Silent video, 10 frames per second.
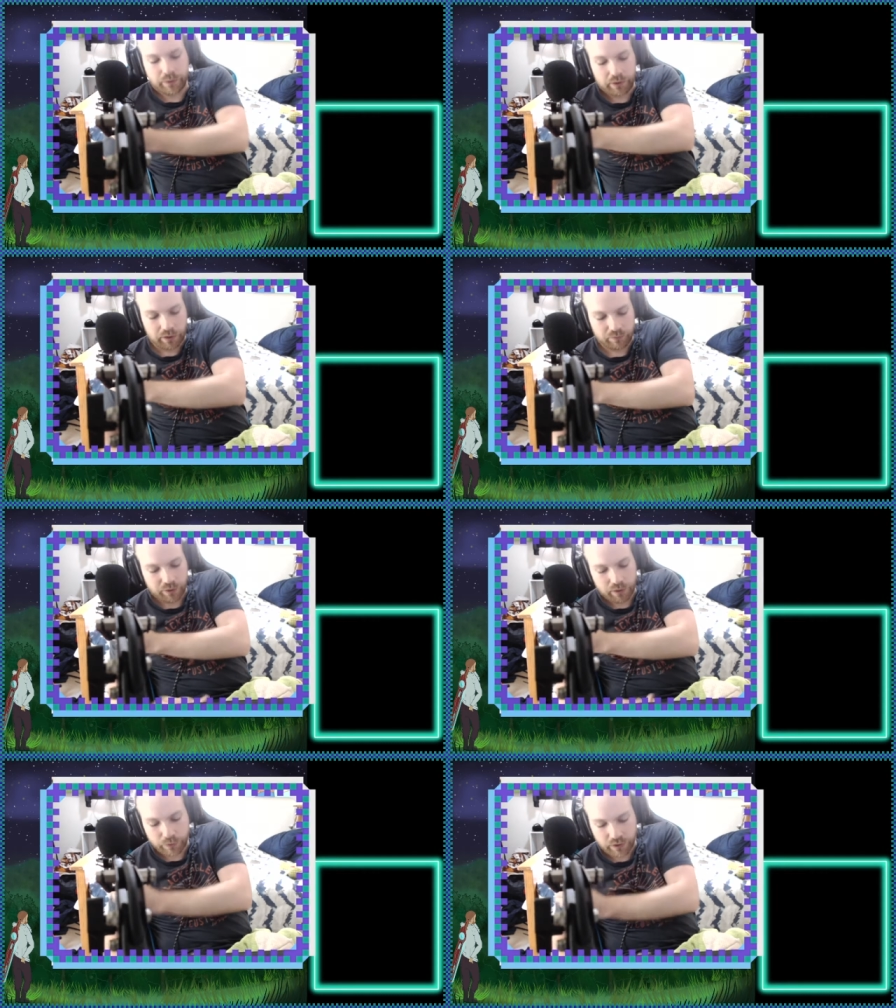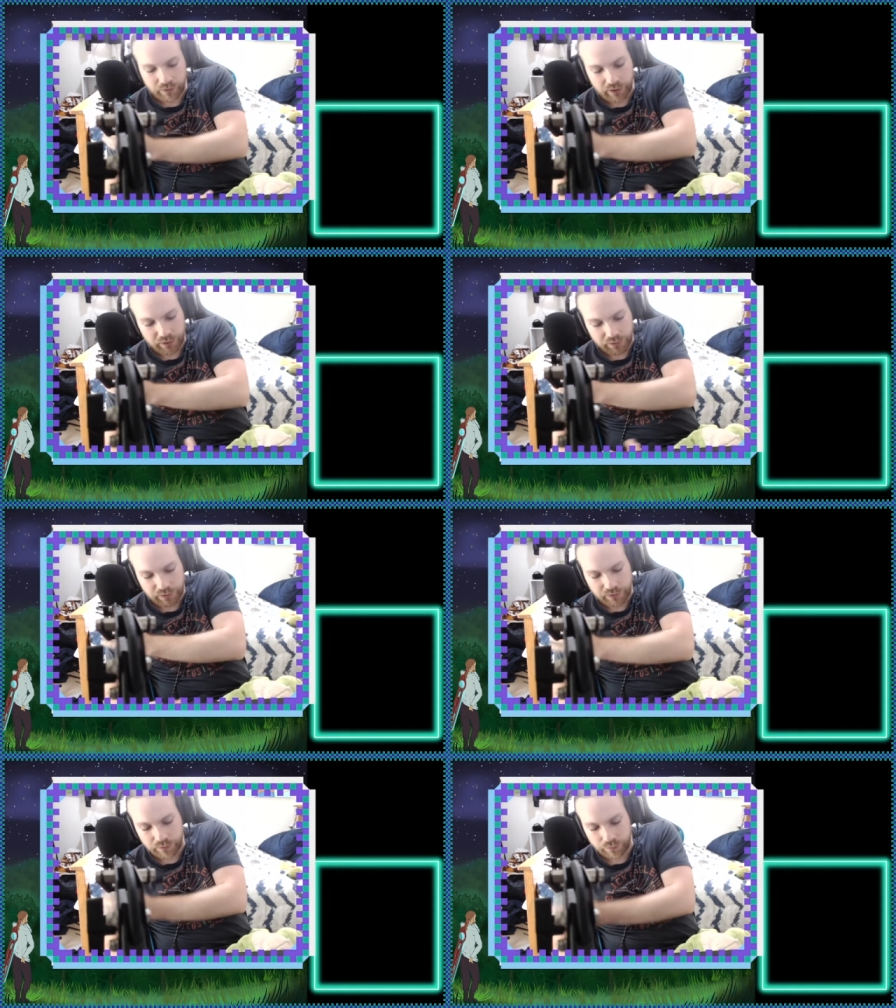but I'm fine with having
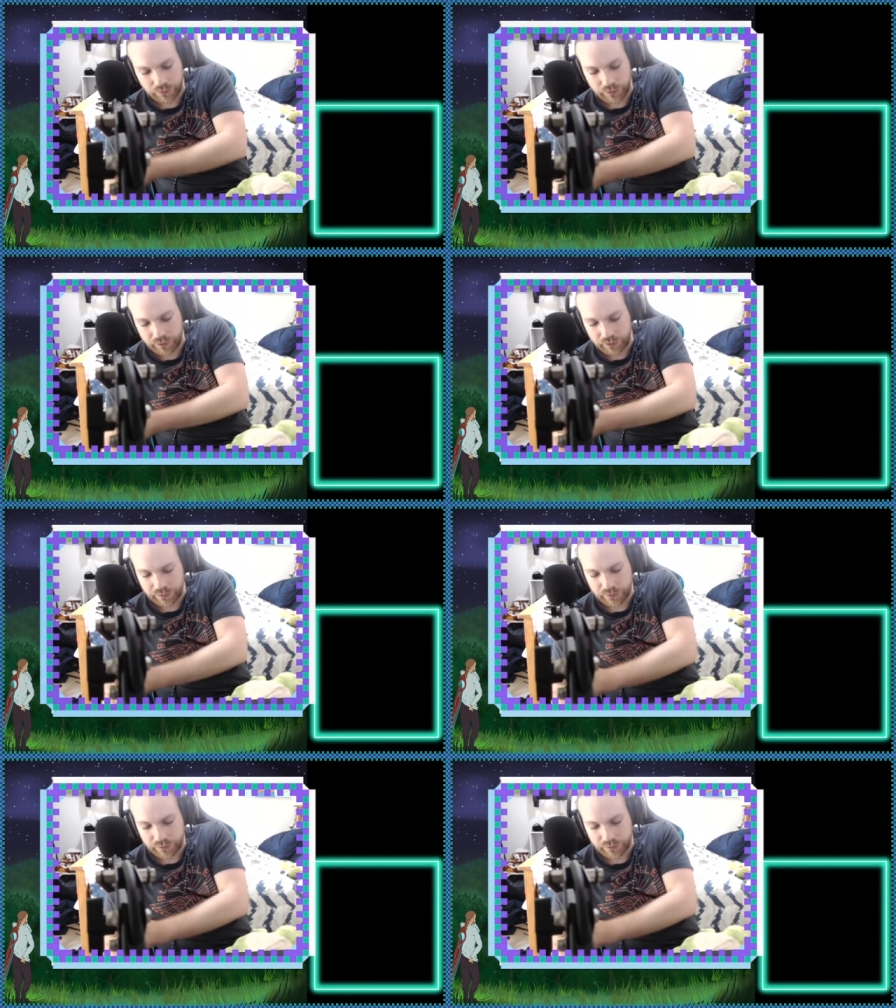excess, so that there's